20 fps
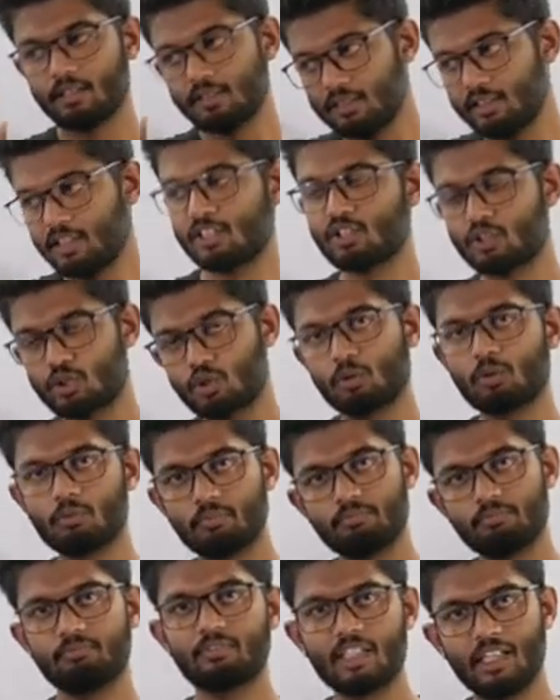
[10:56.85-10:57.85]
just to
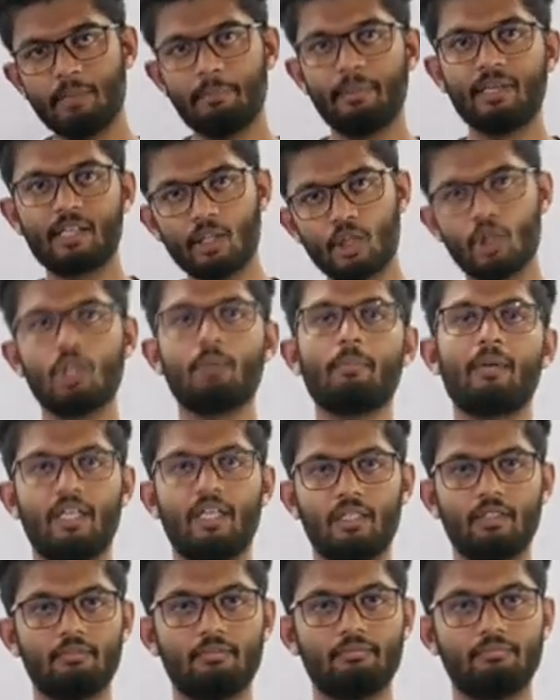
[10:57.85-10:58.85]
keep it in your mind.